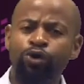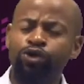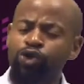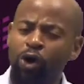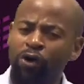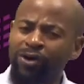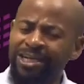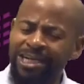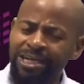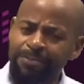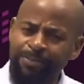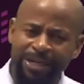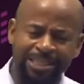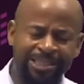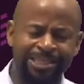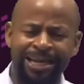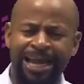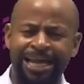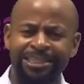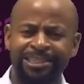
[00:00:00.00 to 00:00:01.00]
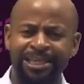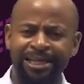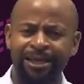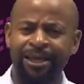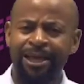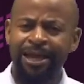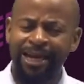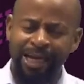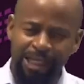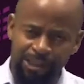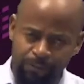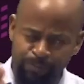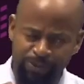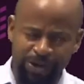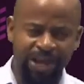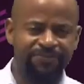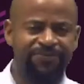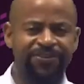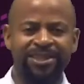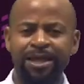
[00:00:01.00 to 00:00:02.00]
who's already backsliding. Let's
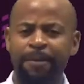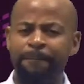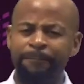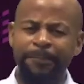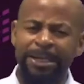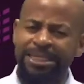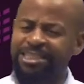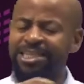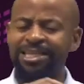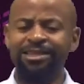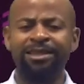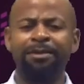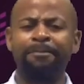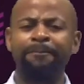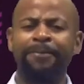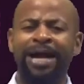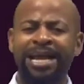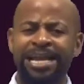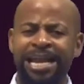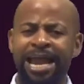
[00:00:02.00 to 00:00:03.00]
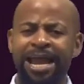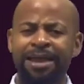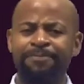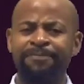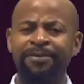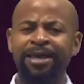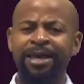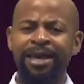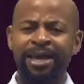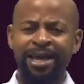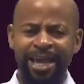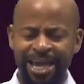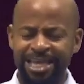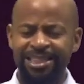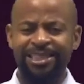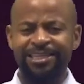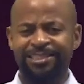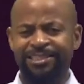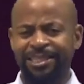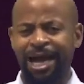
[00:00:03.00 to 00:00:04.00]
pray for them. Mention them by name
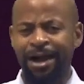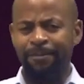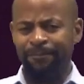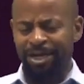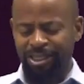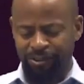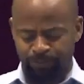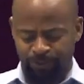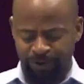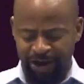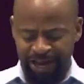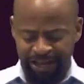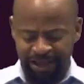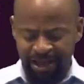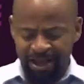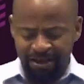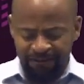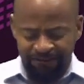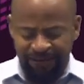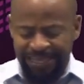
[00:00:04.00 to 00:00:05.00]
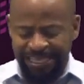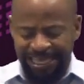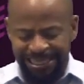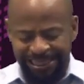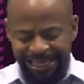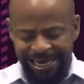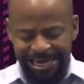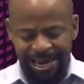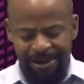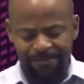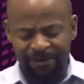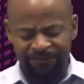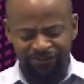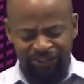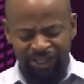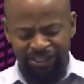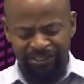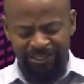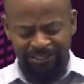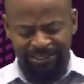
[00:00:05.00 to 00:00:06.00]
in this time. Let's pray. Father, in the name of
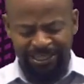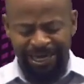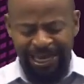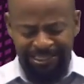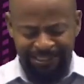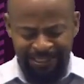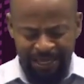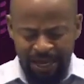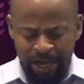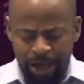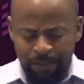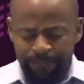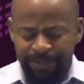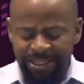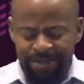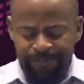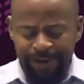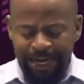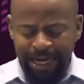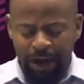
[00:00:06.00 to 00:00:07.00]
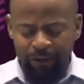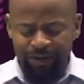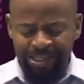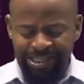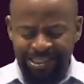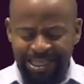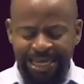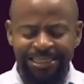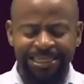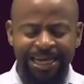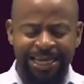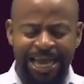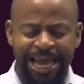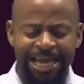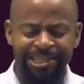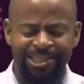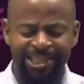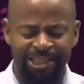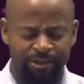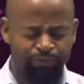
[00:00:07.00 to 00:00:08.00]
Jesus Christ, Mudimaka, we stand
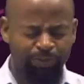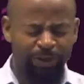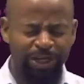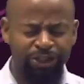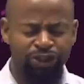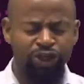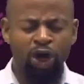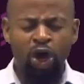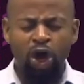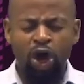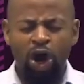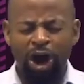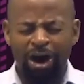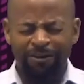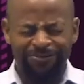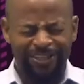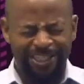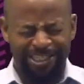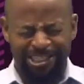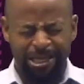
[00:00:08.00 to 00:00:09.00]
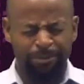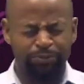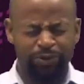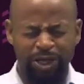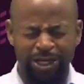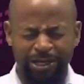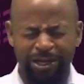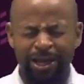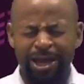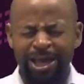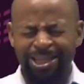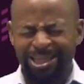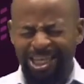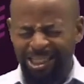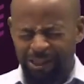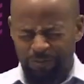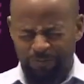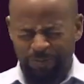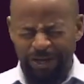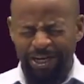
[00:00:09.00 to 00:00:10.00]
against the spirit of deception, the
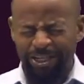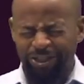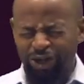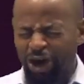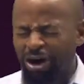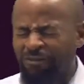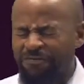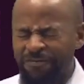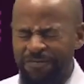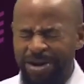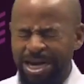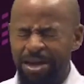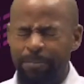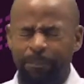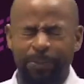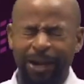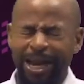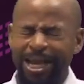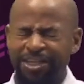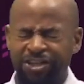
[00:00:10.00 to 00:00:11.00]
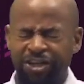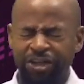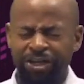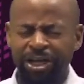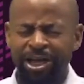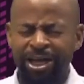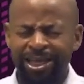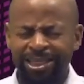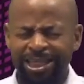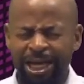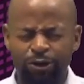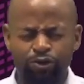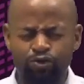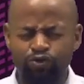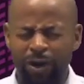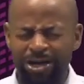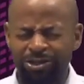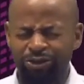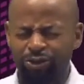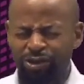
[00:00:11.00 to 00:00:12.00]
spirit of manipulation that would
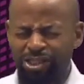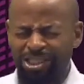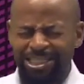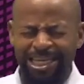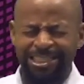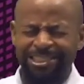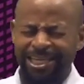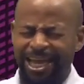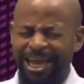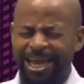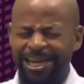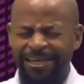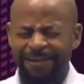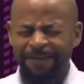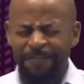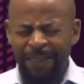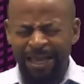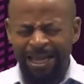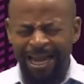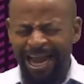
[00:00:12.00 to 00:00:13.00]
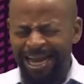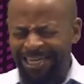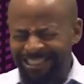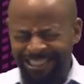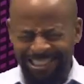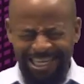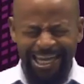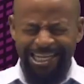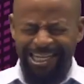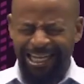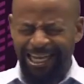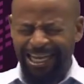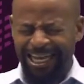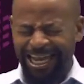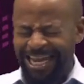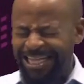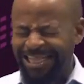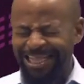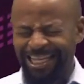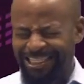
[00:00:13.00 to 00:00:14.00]
want to set in and settle
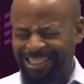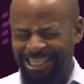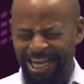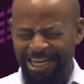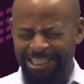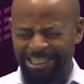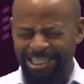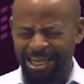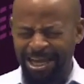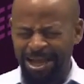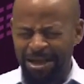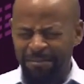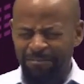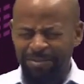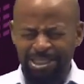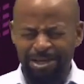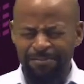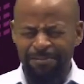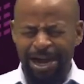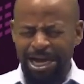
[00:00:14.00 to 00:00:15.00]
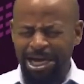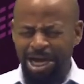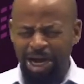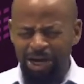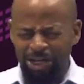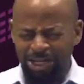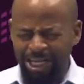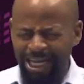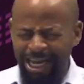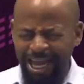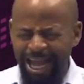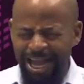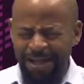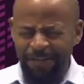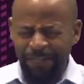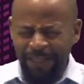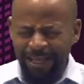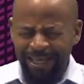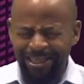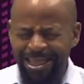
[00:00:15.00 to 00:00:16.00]
in the church. Mudimaka
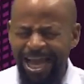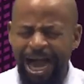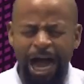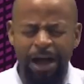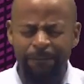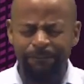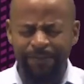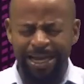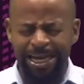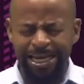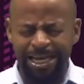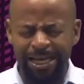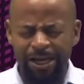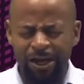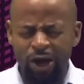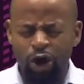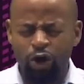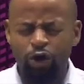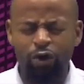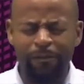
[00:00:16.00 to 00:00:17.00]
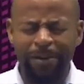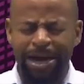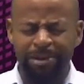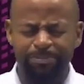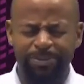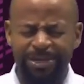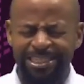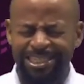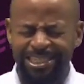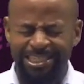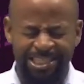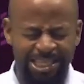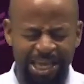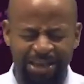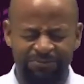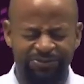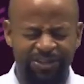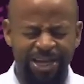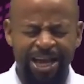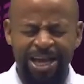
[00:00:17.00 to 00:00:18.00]
Likile, there are many who might be
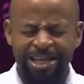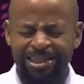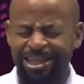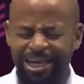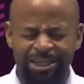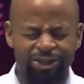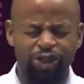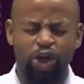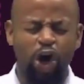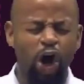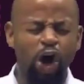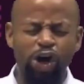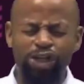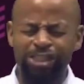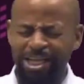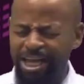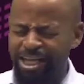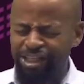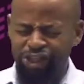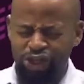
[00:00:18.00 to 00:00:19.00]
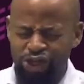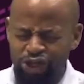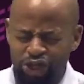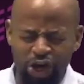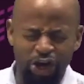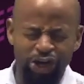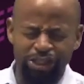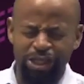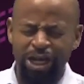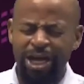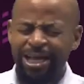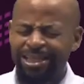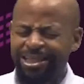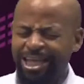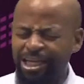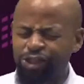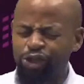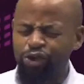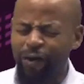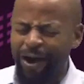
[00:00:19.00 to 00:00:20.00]
deceived that God is not,
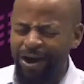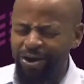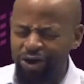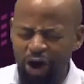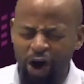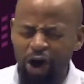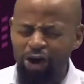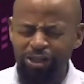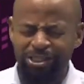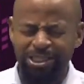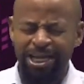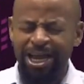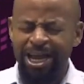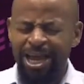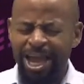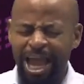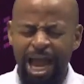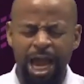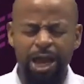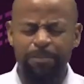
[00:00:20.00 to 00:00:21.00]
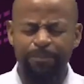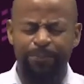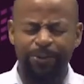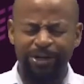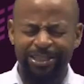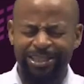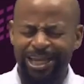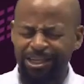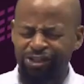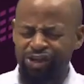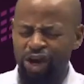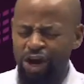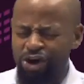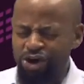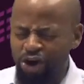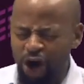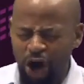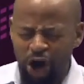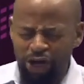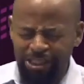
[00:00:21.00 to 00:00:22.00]
that you are not able, that you are
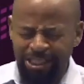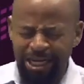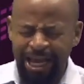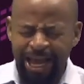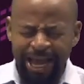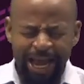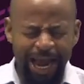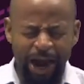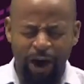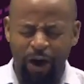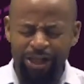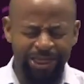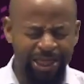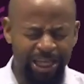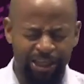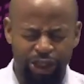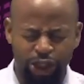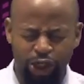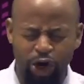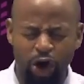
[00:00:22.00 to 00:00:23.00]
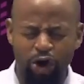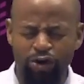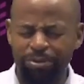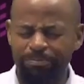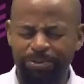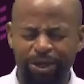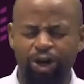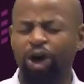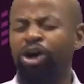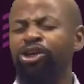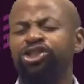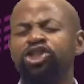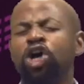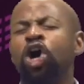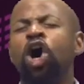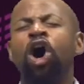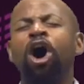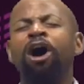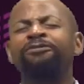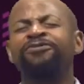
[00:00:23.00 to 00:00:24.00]
not on the throne because
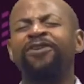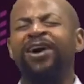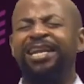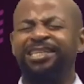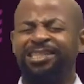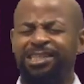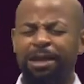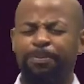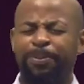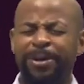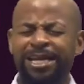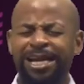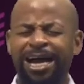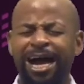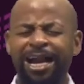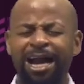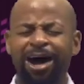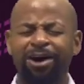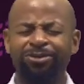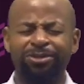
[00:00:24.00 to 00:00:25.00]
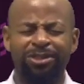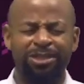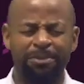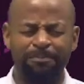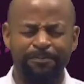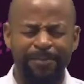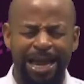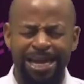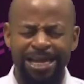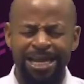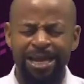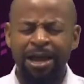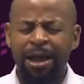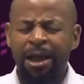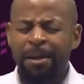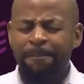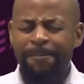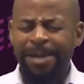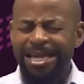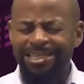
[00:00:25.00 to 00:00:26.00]
of what is happening around. Many
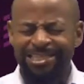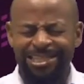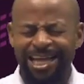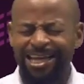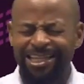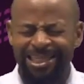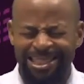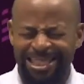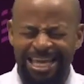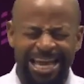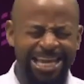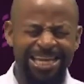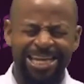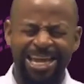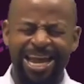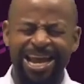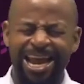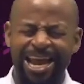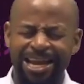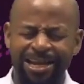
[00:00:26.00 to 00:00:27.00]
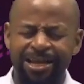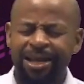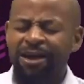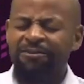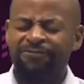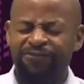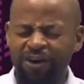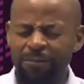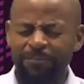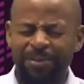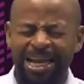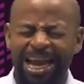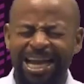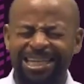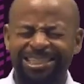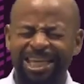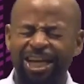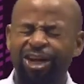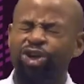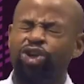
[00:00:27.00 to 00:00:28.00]
may start thinking and
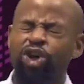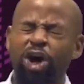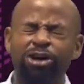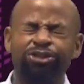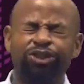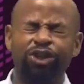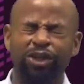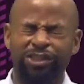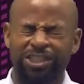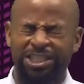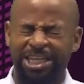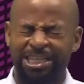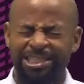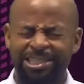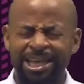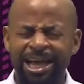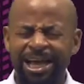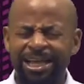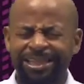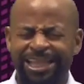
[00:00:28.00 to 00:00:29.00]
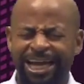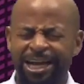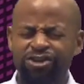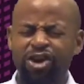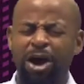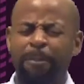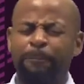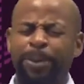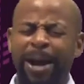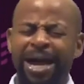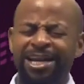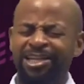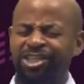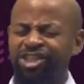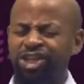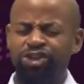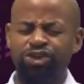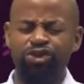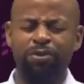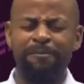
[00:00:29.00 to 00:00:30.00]
formulating wrong doctrines that you are
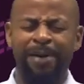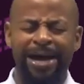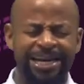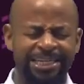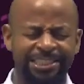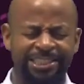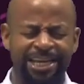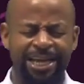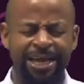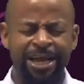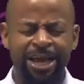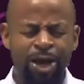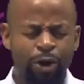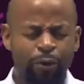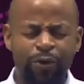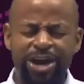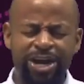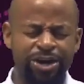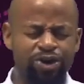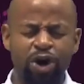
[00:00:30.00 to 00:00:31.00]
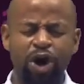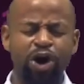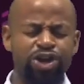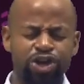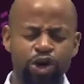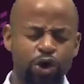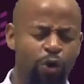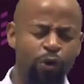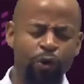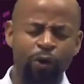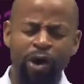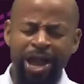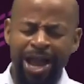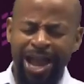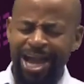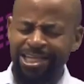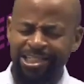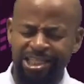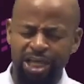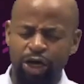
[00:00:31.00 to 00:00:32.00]
punishing humanity. We know you
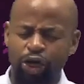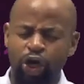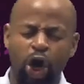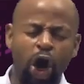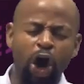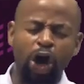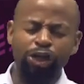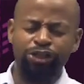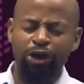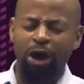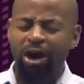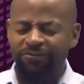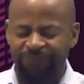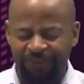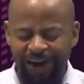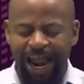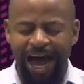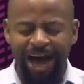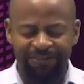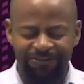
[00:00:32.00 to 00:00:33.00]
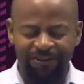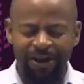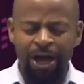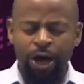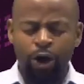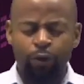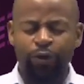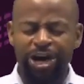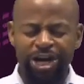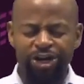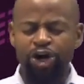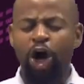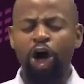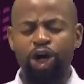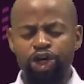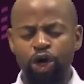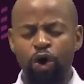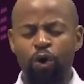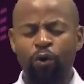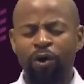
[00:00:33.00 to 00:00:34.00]
as a God of love. We
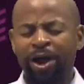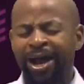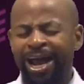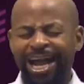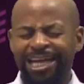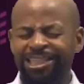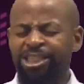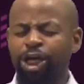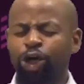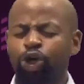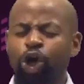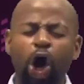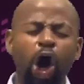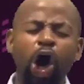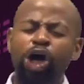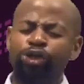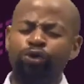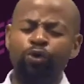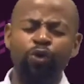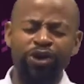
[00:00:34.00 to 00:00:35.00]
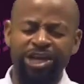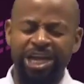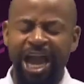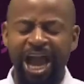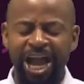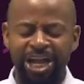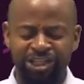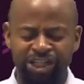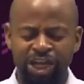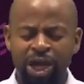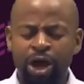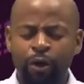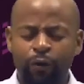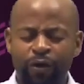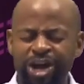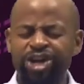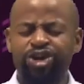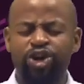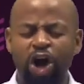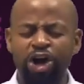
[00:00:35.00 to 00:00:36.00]
know you as a God who cares.
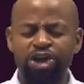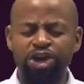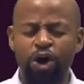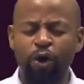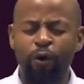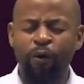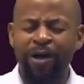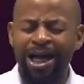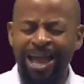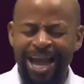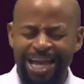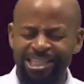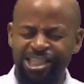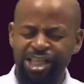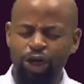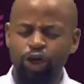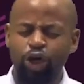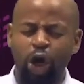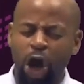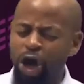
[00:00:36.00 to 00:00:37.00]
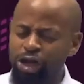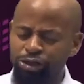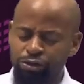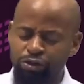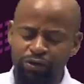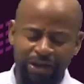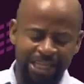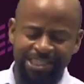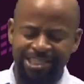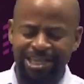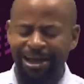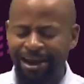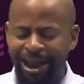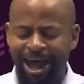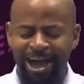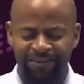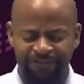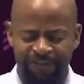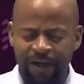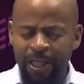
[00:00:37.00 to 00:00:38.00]
We know you as a God who is
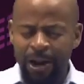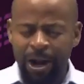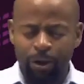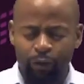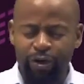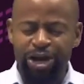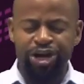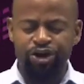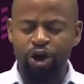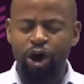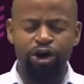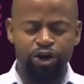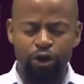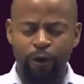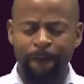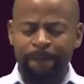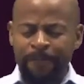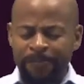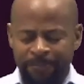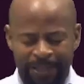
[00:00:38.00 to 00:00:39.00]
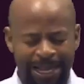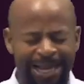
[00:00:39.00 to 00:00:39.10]
alive. We know you